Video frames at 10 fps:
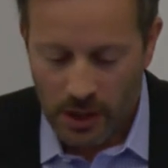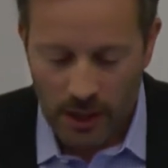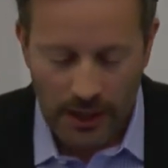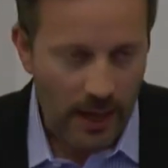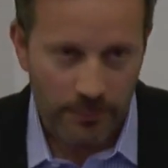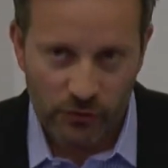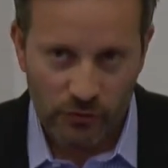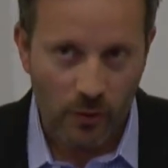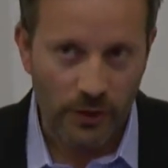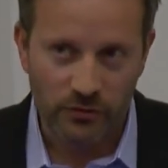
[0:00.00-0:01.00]
Happy to
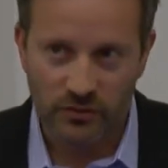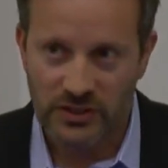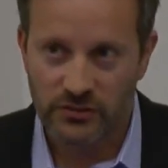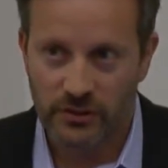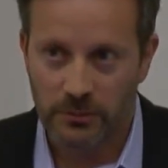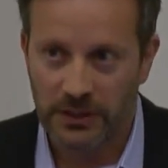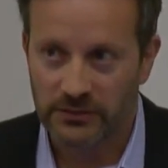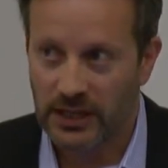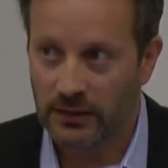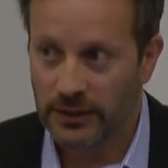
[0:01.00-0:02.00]
go into detail about
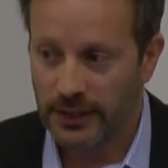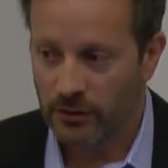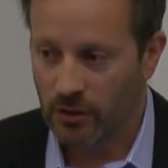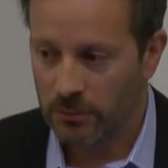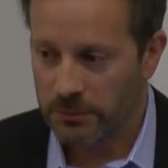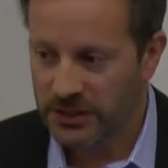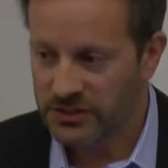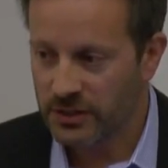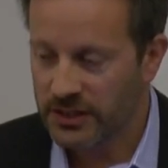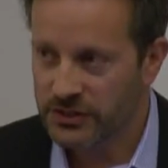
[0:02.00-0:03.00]
that later on, but
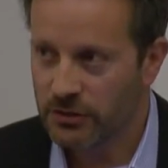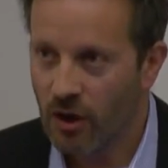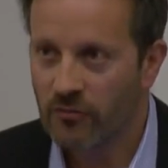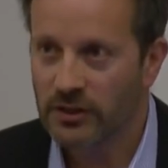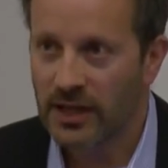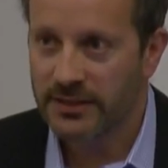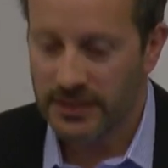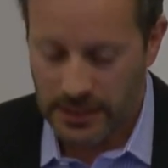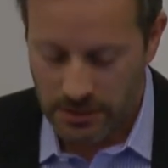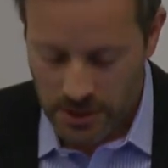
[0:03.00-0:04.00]
it's a novel
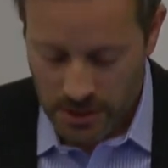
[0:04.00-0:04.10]
idea